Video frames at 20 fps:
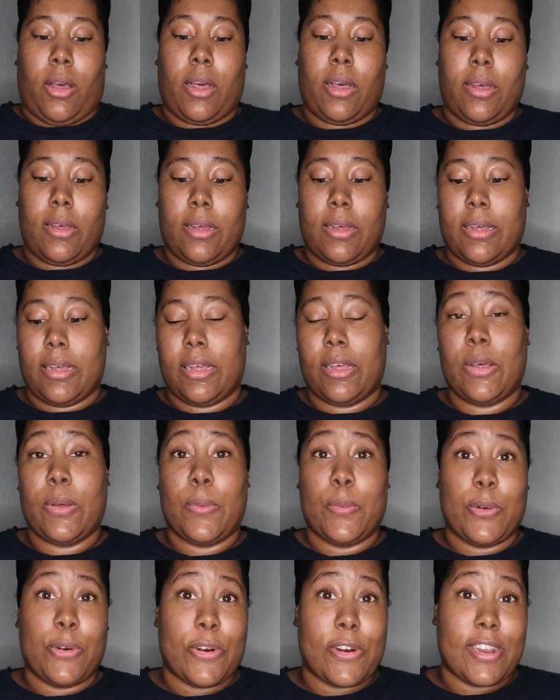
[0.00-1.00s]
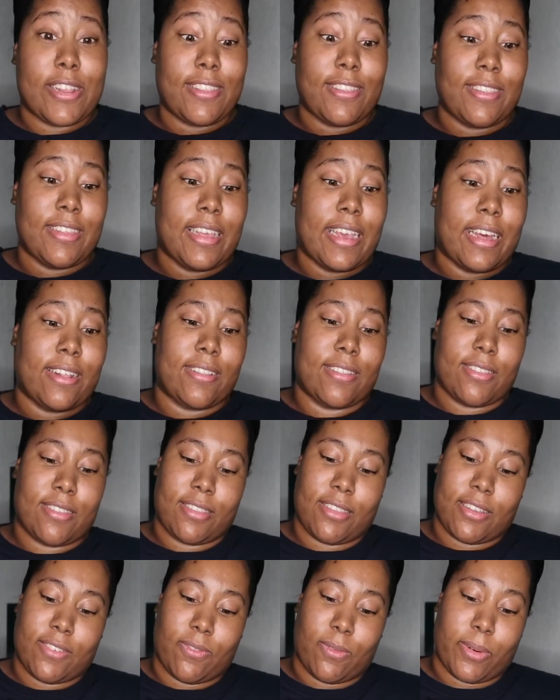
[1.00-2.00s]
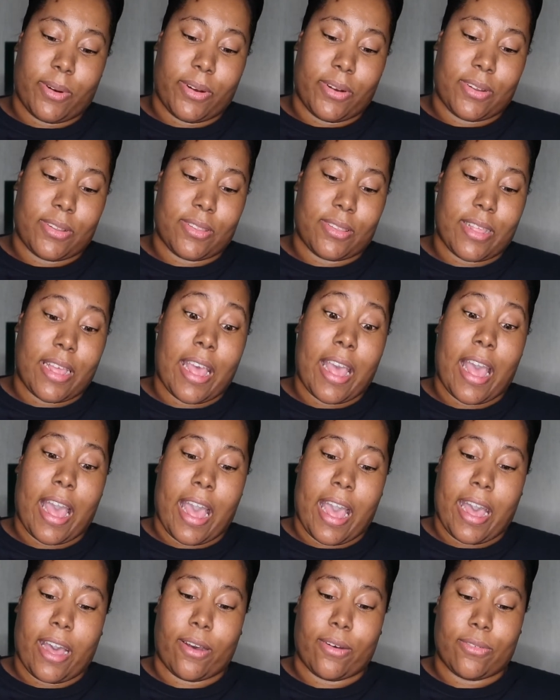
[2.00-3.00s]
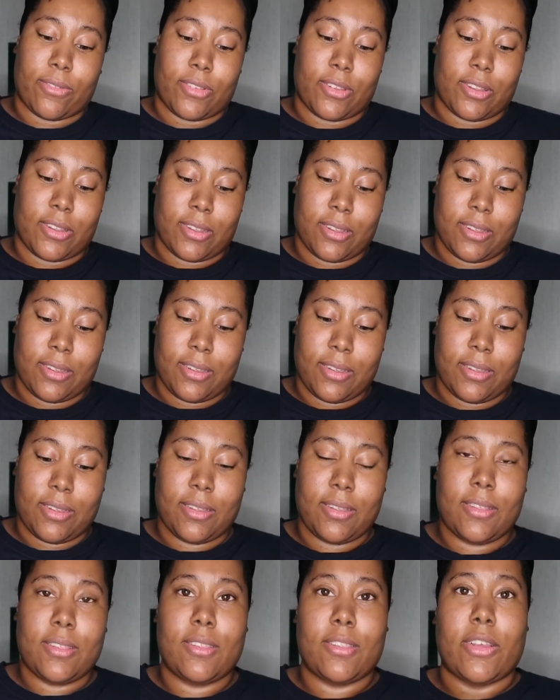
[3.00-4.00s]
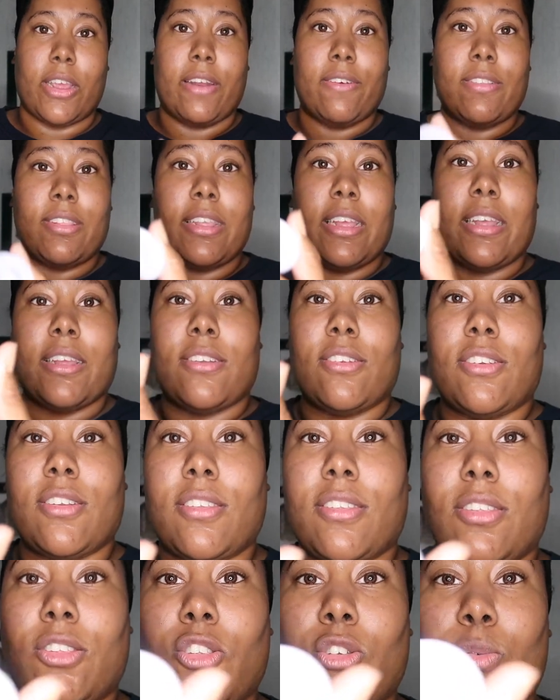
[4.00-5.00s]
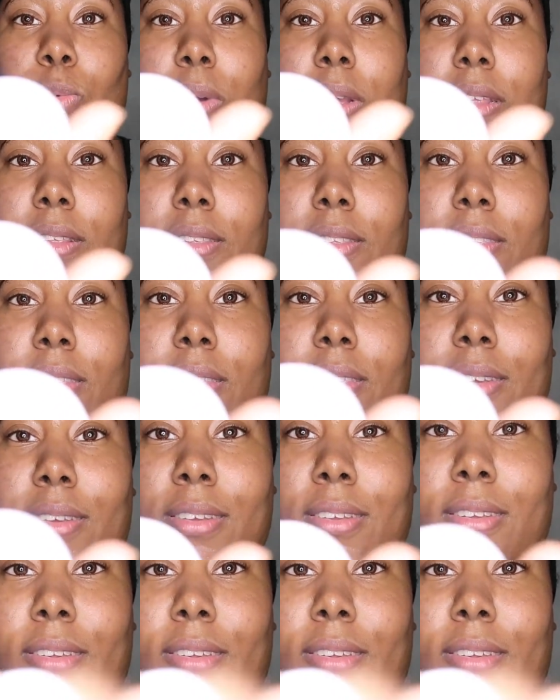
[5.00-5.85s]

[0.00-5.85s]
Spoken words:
we're gonna see how this stuff works out. So everything is just twist.